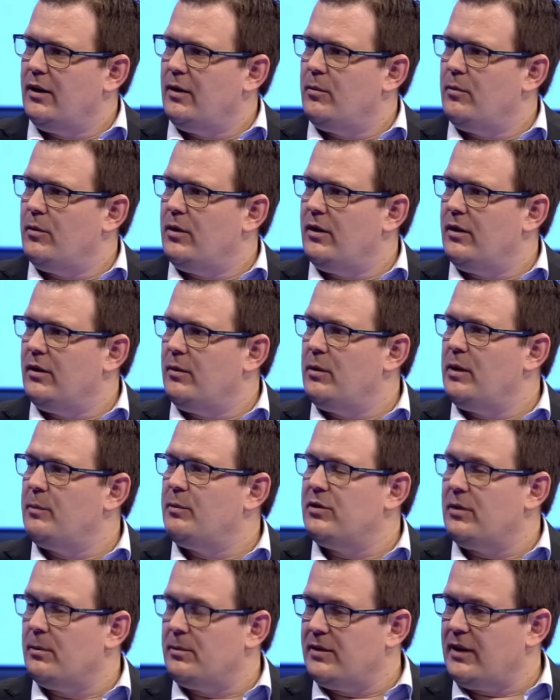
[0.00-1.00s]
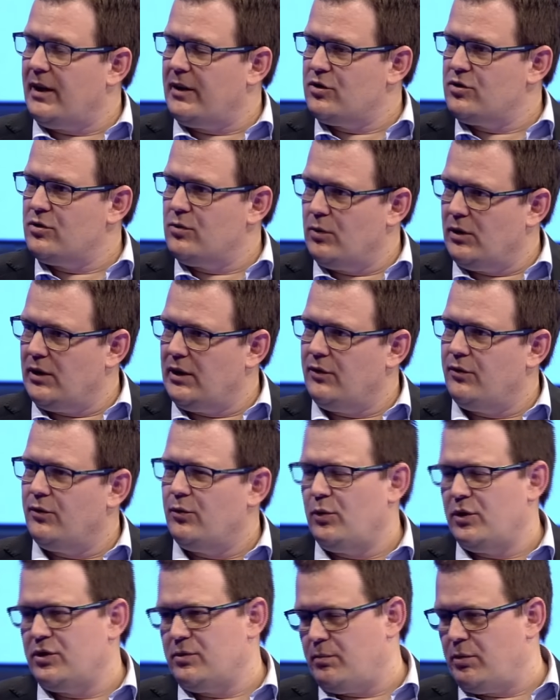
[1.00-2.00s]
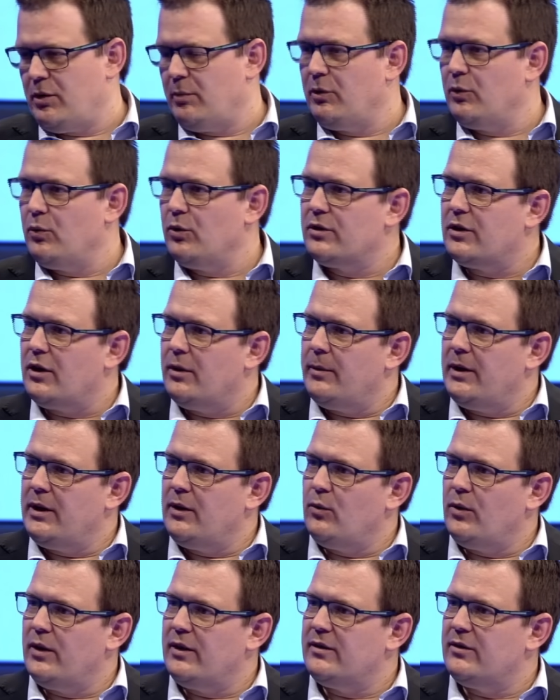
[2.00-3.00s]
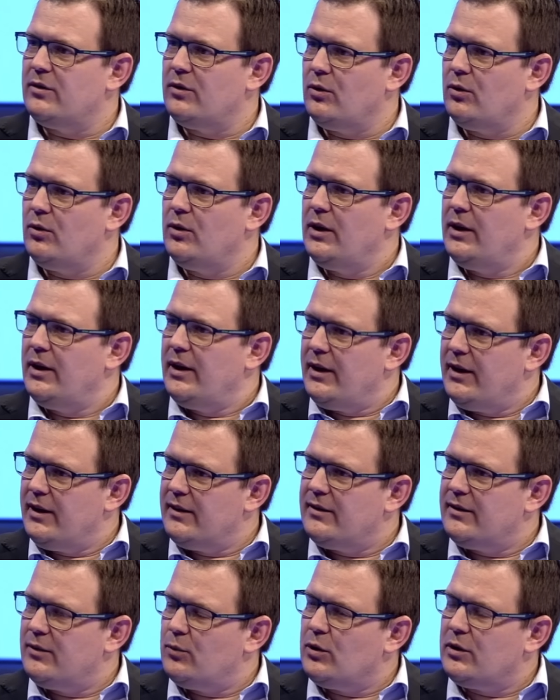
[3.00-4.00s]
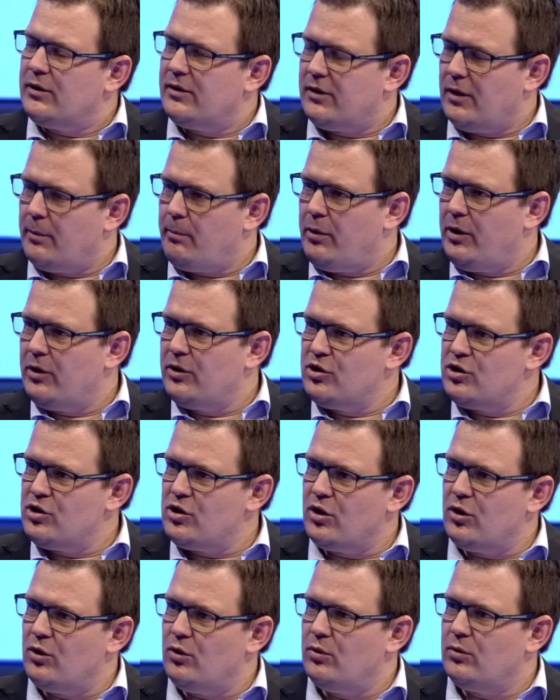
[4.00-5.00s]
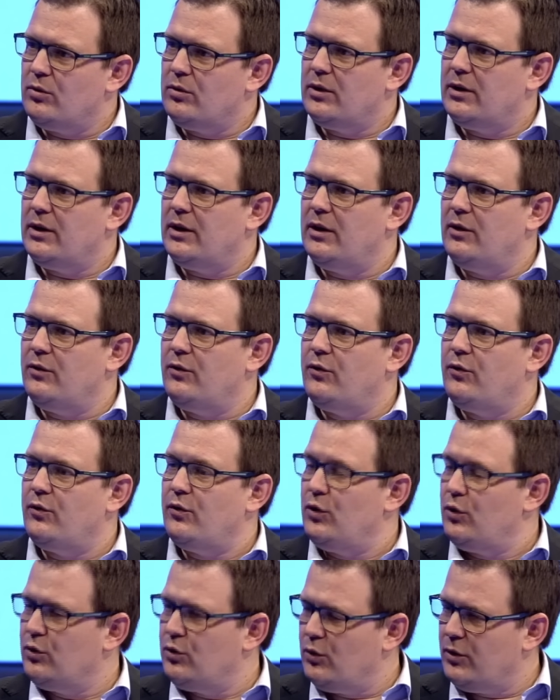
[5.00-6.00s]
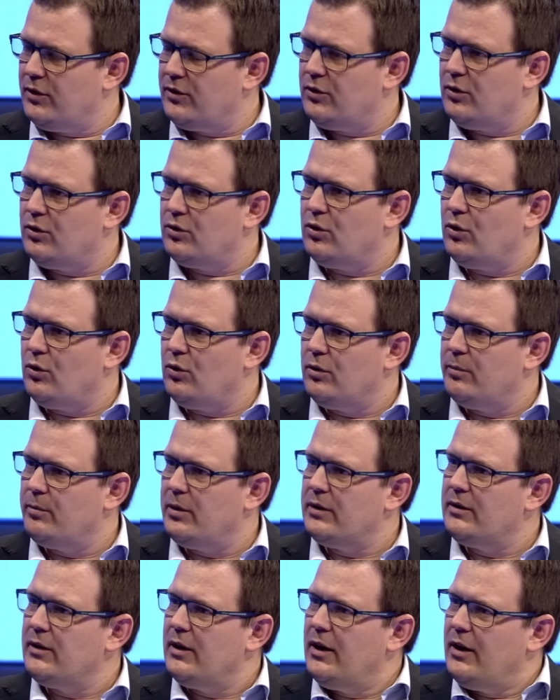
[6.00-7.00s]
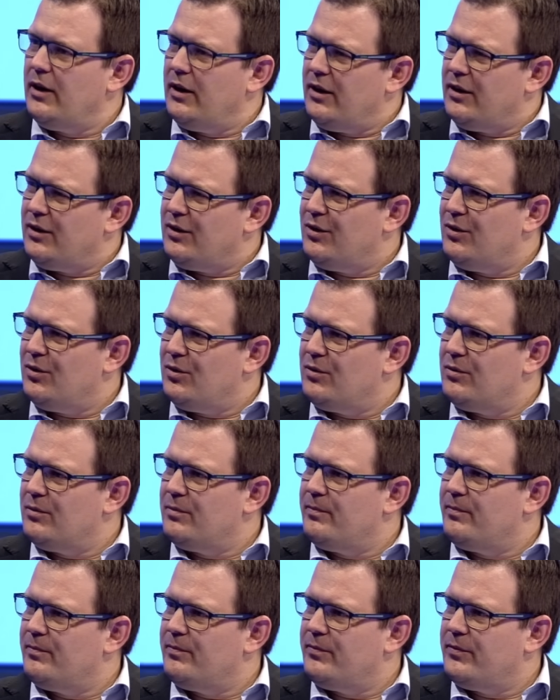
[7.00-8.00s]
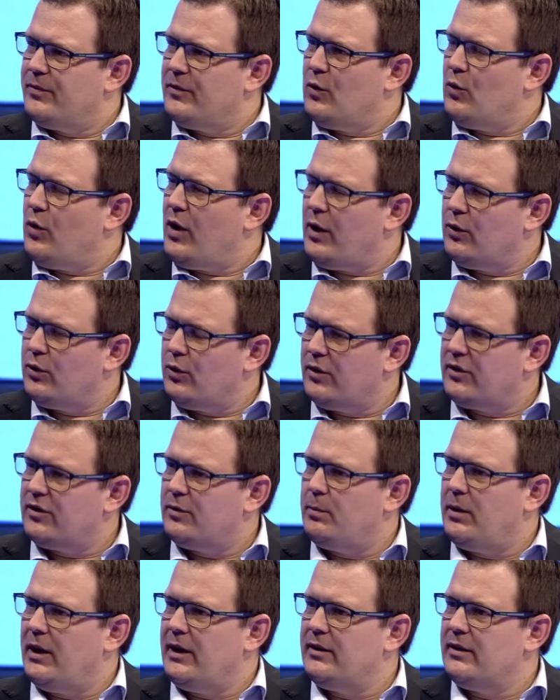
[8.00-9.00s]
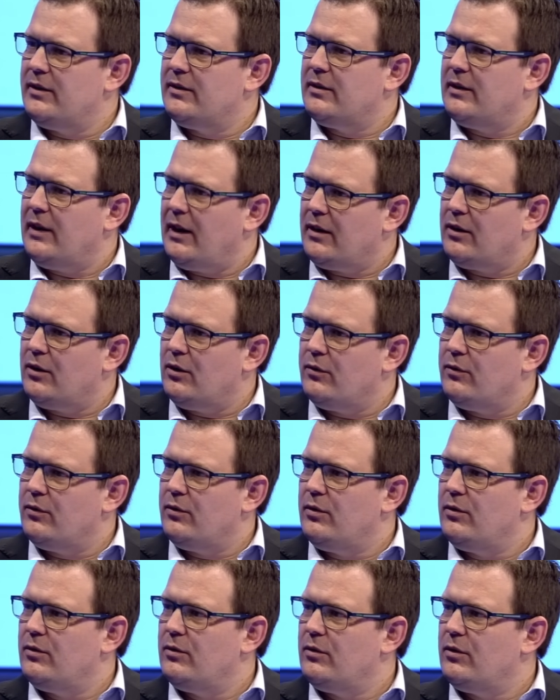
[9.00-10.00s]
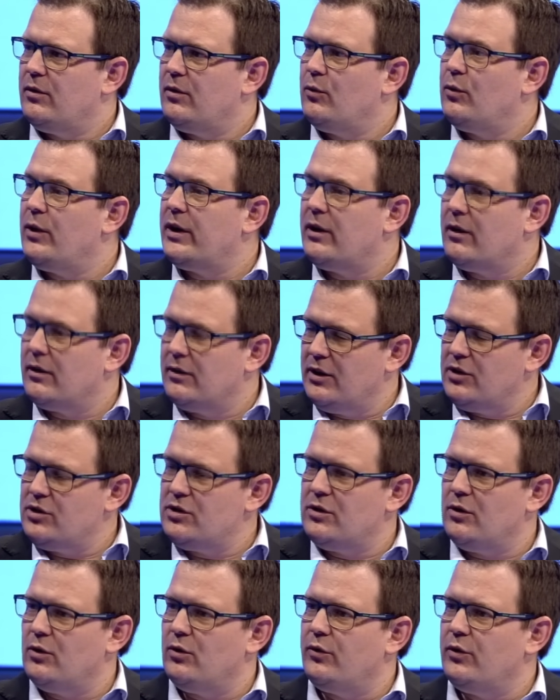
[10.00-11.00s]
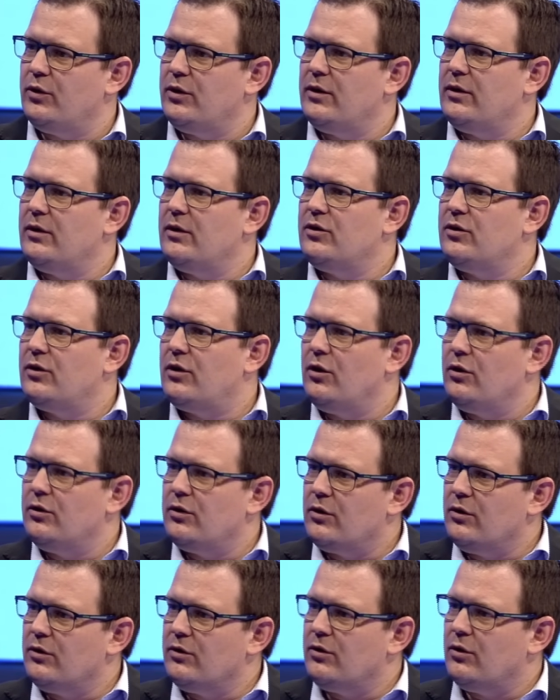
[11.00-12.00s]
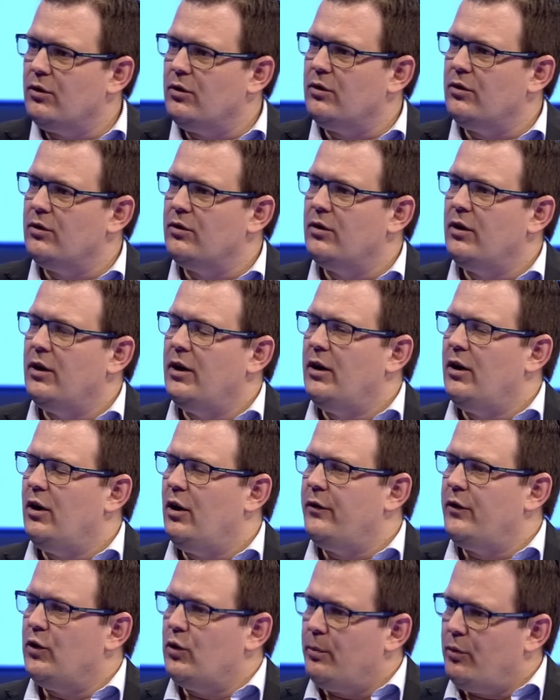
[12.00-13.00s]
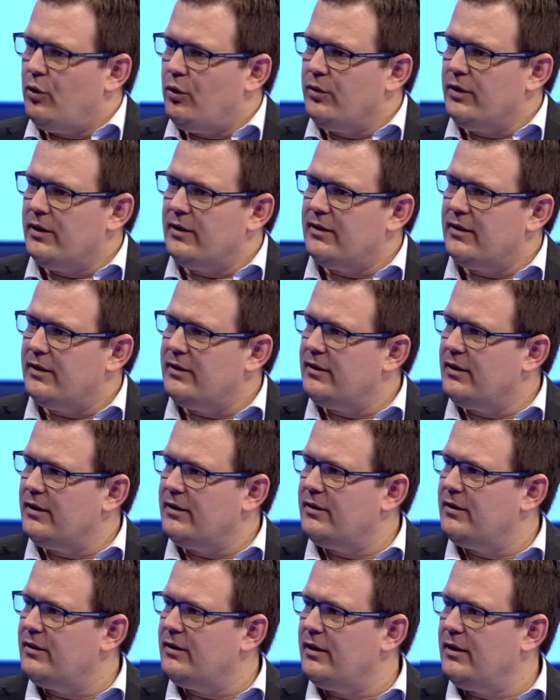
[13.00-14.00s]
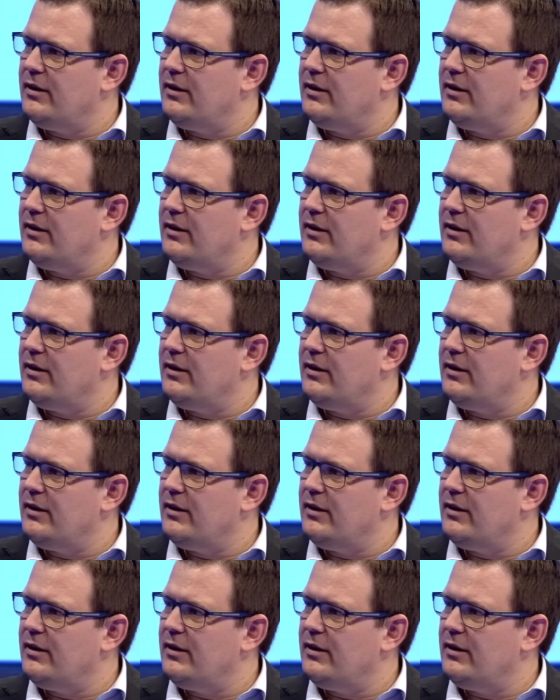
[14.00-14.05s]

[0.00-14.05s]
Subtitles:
maybe some sanction relief, which probably won't come anyway. So will stop punishing you if you do as you're told. But how do you explain this lack of recognition, though, for the security concerns of their opponents? Is this